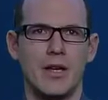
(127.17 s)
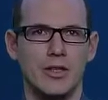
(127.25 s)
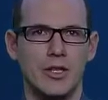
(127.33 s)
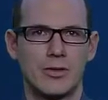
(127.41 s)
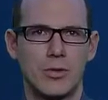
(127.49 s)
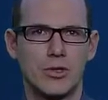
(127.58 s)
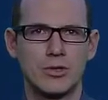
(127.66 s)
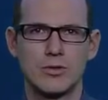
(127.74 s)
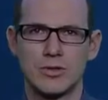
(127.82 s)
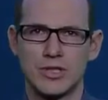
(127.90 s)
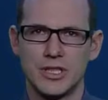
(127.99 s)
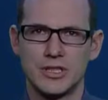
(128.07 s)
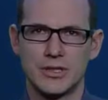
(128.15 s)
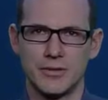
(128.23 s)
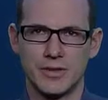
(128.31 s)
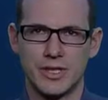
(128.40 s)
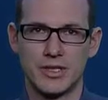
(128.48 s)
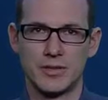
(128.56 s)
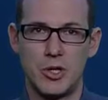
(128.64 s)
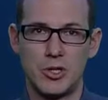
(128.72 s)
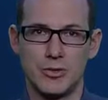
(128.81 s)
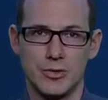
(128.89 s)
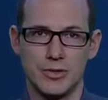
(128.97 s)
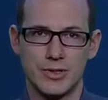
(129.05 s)
The course consists of 6
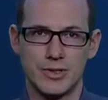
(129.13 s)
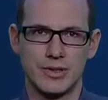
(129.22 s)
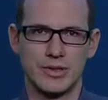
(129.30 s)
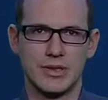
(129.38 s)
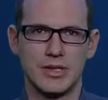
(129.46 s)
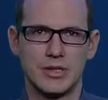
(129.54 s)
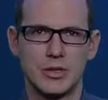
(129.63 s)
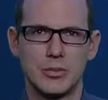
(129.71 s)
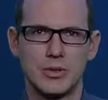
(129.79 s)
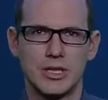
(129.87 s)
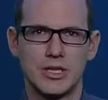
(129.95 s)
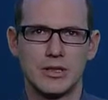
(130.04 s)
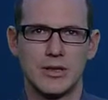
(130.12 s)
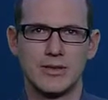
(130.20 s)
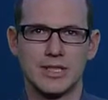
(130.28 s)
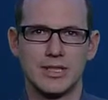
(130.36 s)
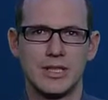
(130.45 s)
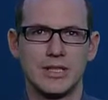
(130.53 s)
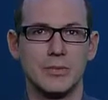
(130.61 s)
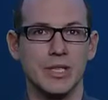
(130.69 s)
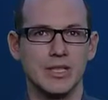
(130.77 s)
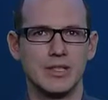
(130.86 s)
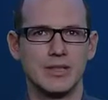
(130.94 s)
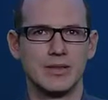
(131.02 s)
modules, distributed over 6
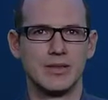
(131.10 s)
weeks.